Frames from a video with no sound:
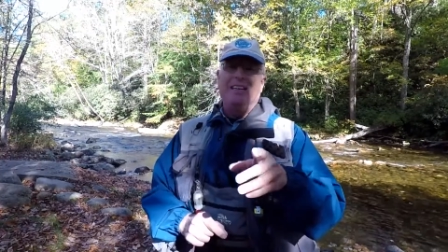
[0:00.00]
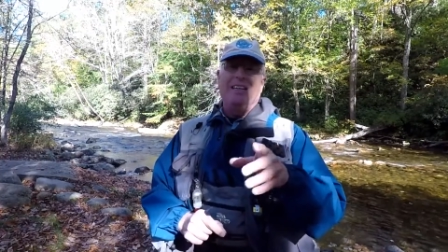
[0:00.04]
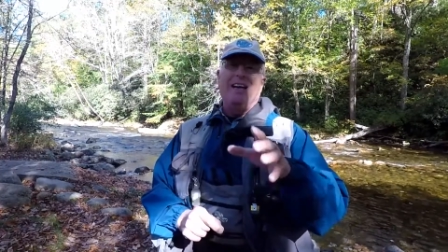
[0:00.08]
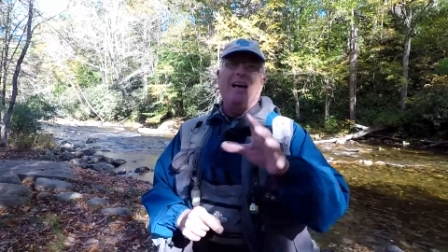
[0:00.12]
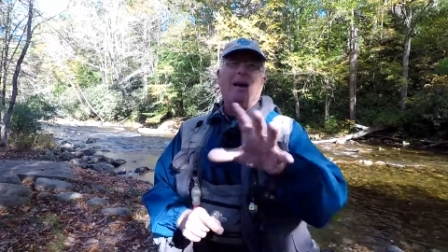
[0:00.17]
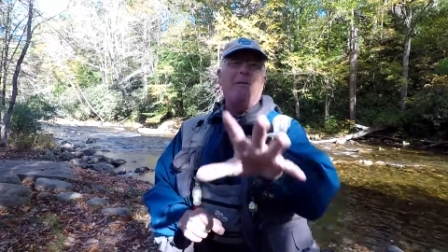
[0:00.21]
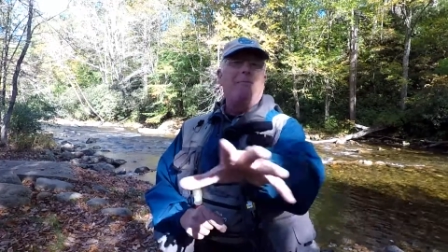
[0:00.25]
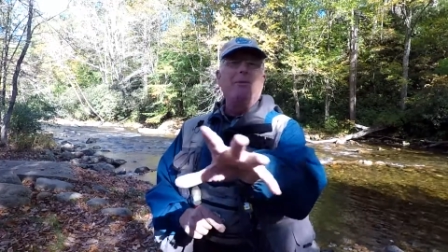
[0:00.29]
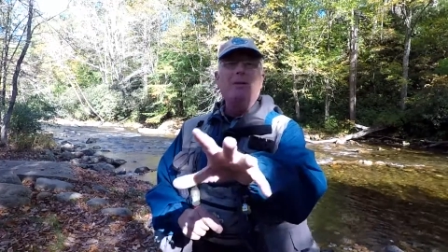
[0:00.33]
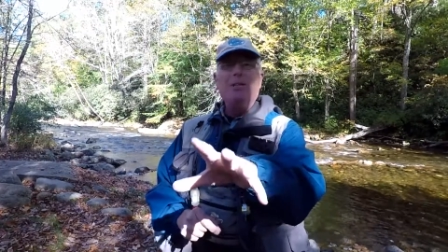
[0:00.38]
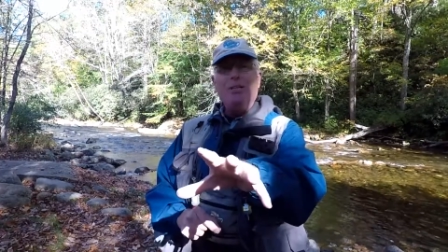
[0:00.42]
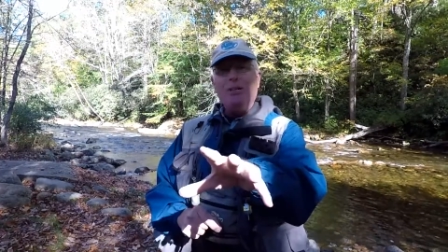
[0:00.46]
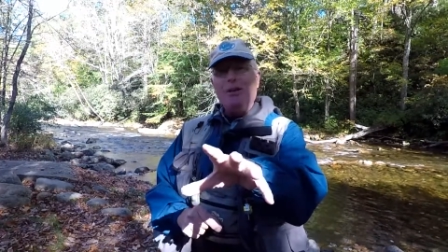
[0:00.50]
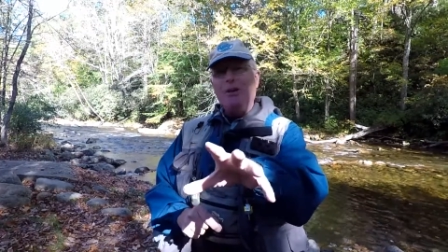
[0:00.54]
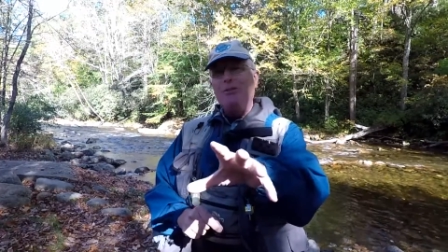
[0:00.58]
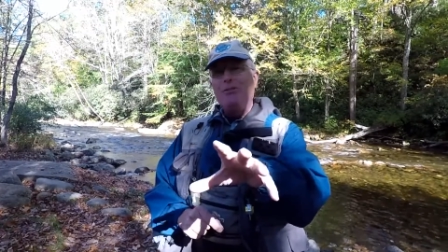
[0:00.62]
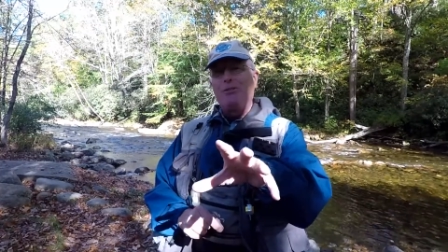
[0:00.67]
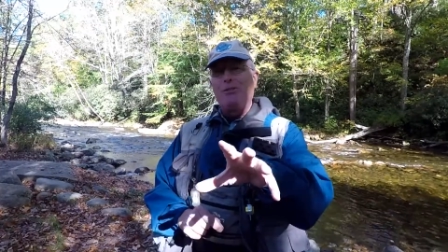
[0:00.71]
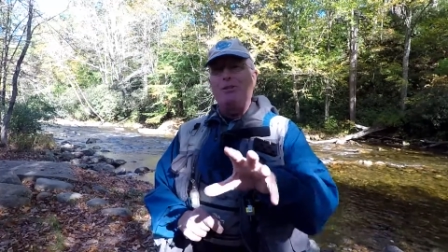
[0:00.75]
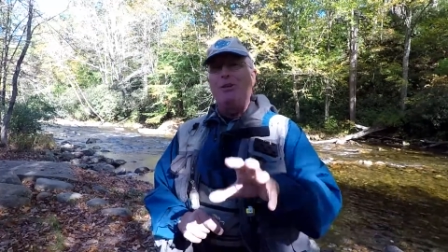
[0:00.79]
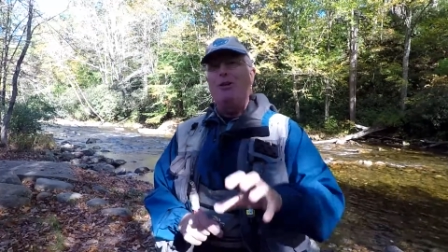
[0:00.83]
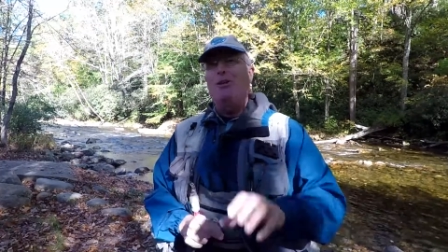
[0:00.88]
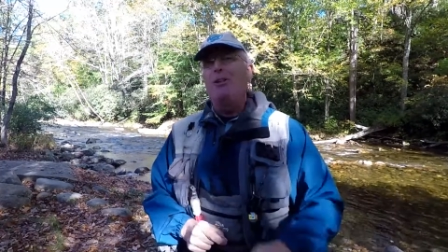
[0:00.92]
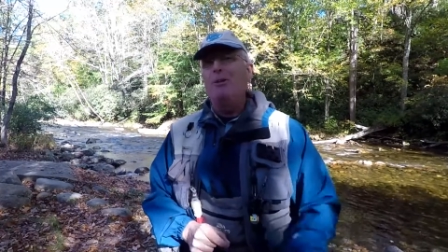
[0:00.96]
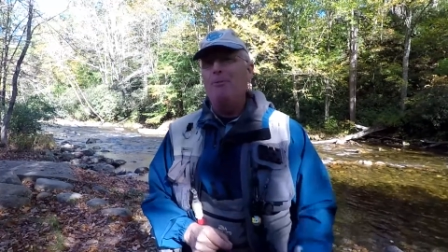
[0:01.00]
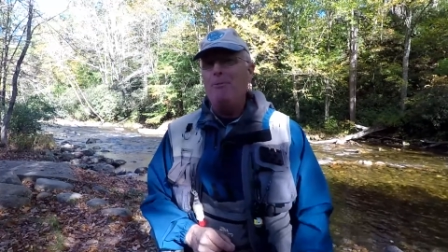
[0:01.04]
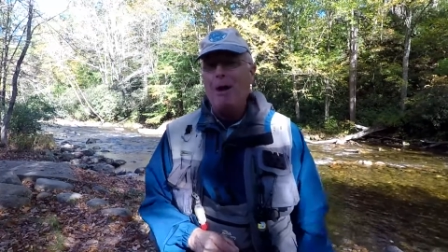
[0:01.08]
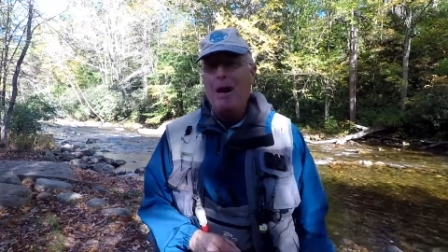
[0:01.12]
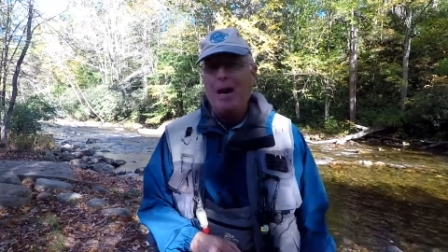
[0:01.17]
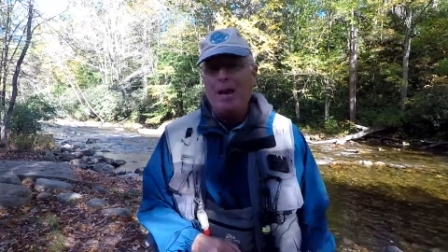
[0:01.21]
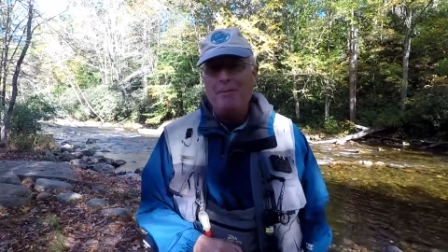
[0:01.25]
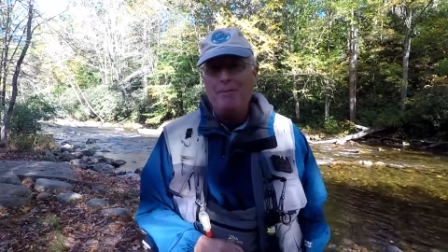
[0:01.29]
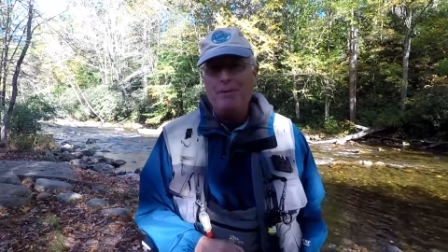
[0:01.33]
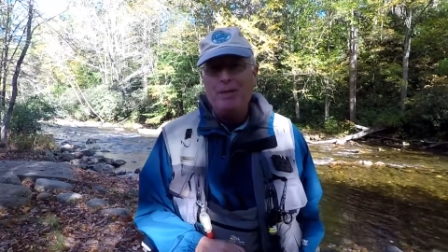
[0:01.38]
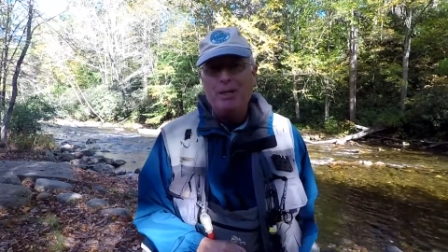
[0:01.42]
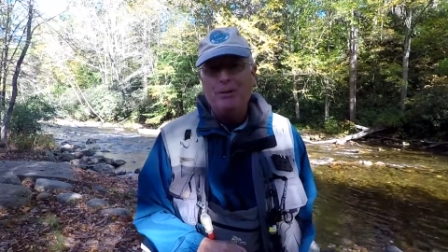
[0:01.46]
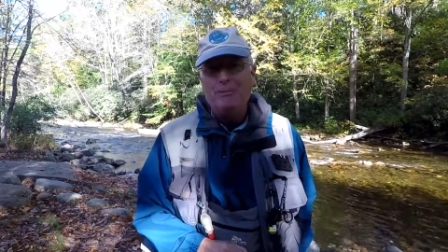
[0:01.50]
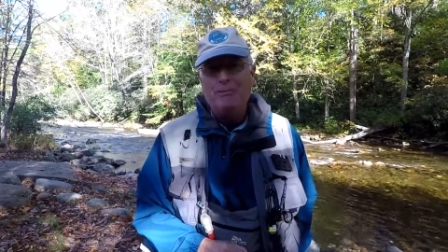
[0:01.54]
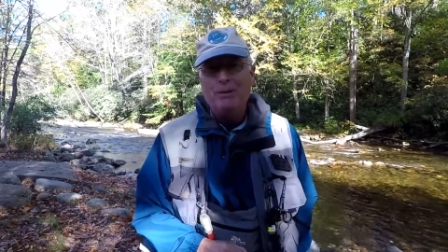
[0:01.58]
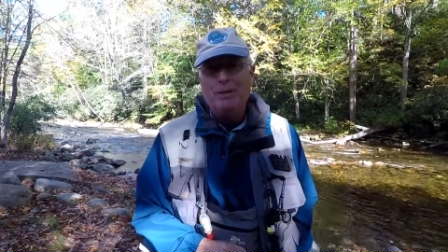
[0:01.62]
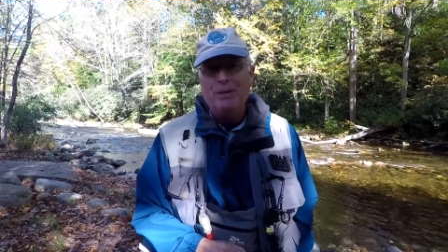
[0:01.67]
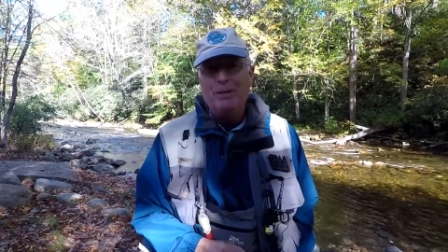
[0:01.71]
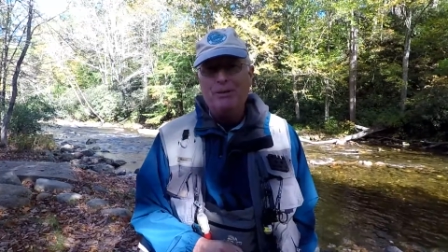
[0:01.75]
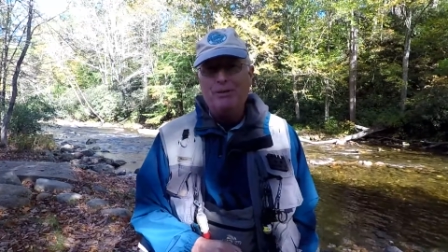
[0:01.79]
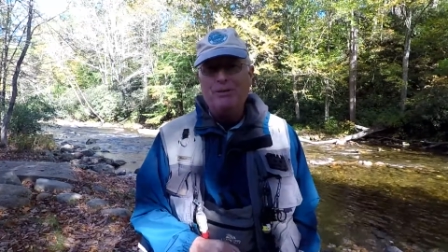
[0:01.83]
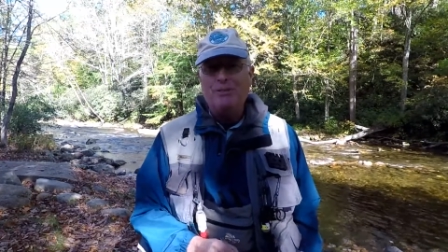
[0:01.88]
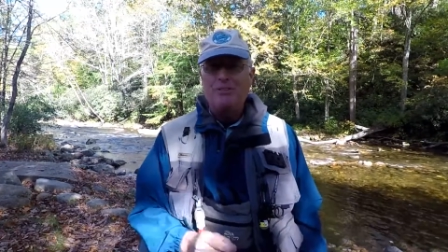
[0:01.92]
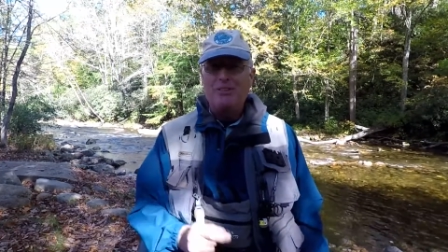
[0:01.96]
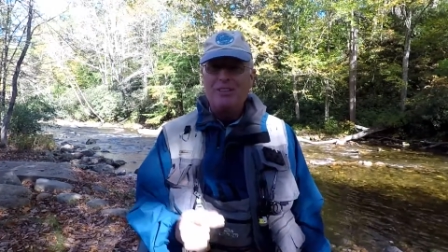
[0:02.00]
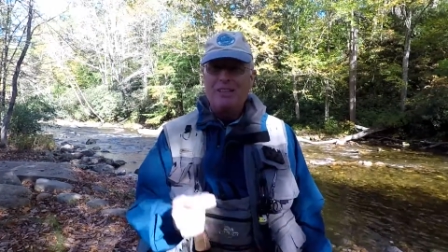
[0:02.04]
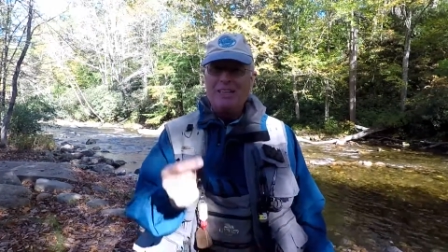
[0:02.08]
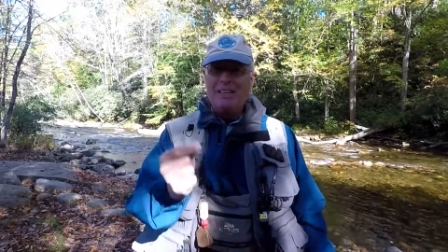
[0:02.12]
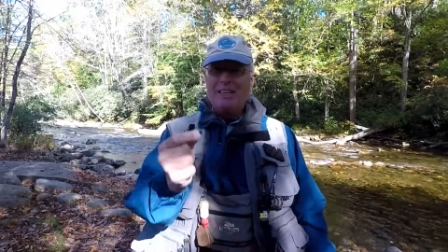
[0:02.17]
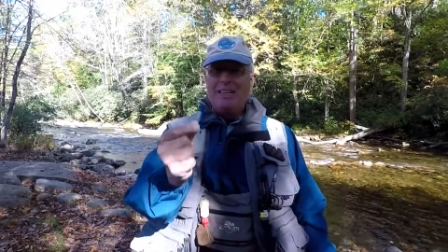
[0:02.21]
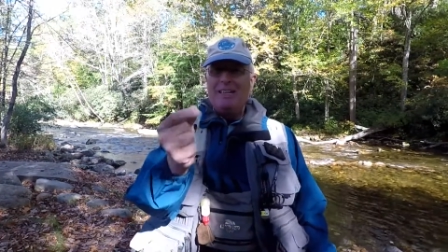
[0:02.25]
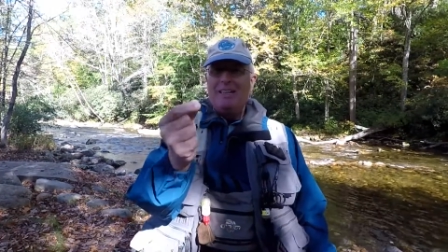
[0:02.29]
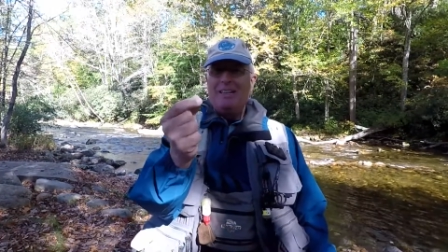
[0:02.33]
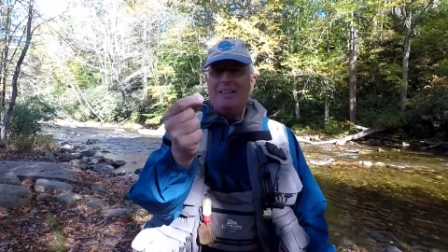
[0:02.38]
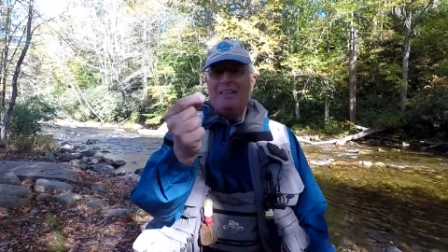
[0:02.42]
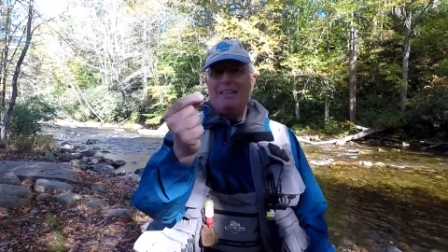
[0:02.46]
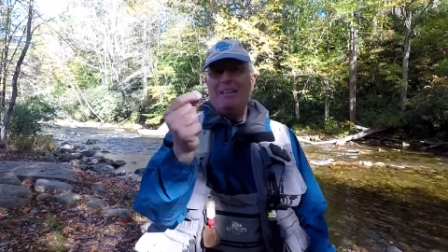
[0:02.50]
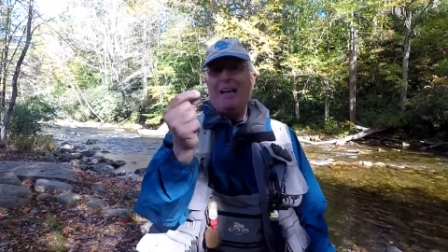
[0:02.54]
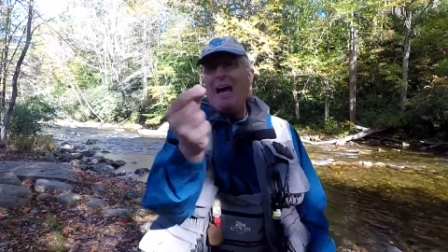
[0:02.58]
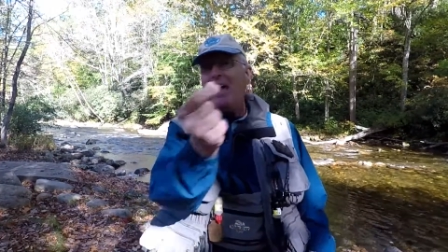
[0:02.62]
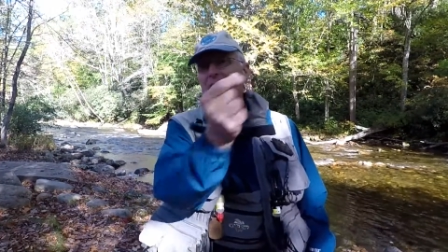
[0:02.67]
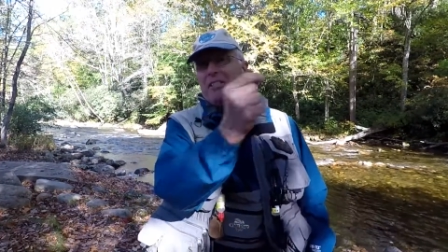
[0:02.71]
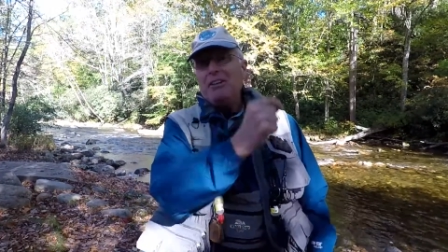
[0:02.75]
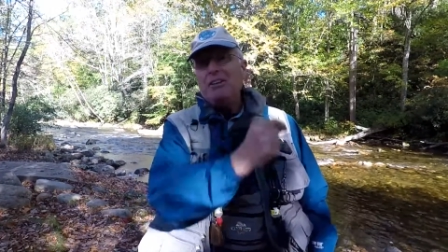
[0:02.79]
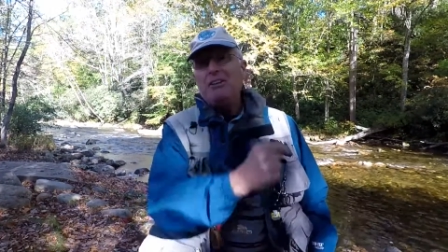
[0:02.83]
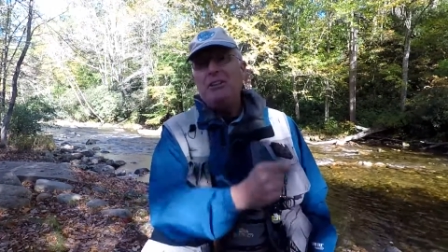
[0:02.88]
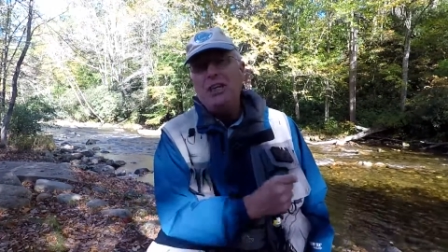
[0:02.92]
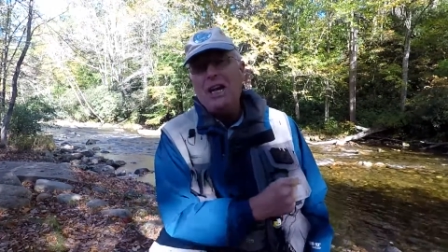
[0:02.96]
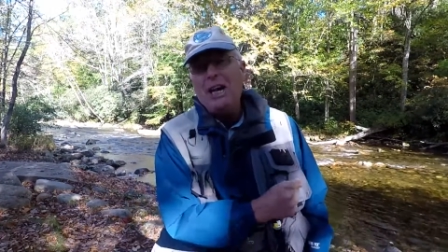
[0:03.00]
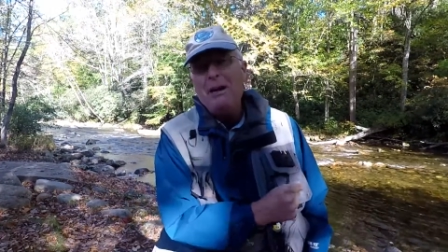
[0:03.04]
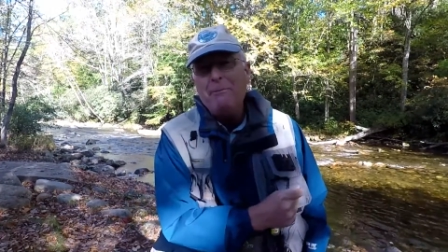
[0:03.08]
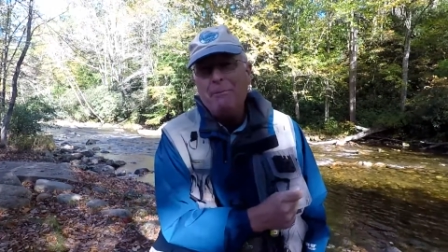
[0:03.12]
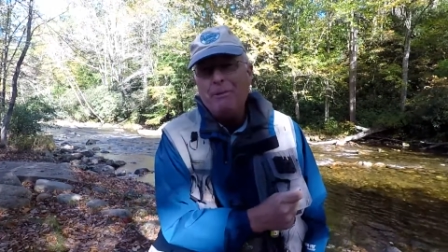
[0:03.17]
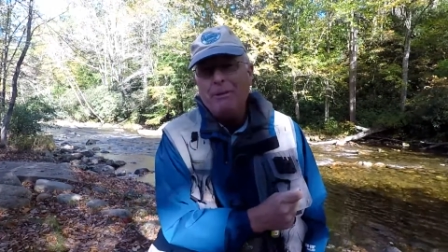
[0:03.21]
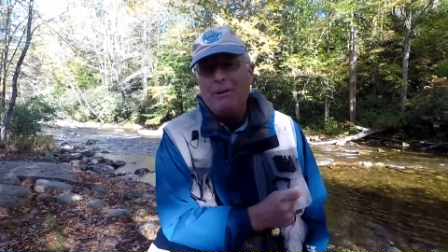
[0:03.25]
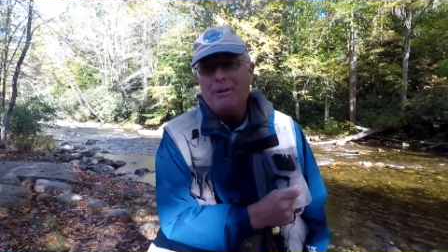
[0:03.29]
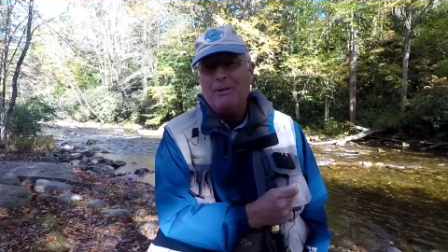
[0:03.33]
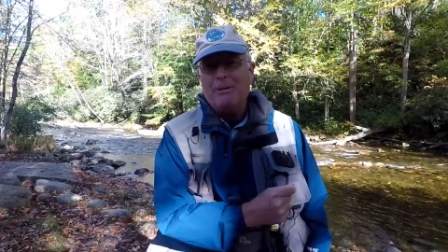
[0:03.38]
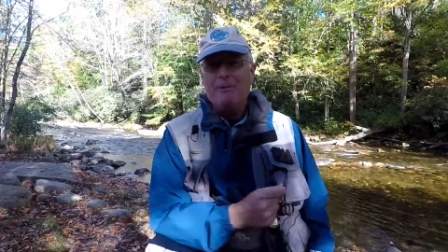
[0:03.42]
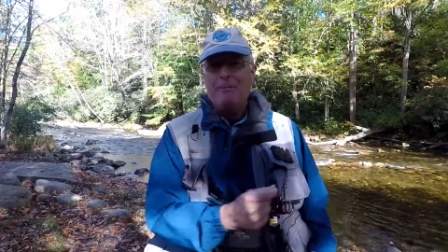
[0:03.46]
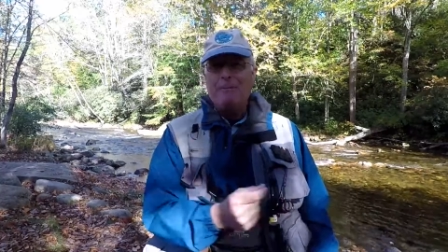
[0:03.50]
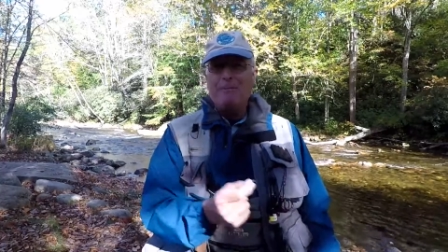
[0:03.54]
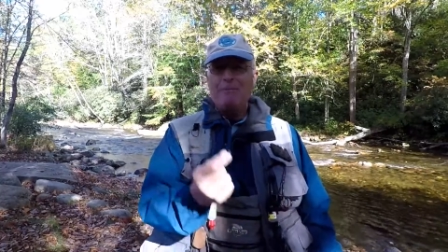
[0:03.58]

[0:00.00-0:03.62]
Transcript: have been using on the bottom of your boots and they're cheaper.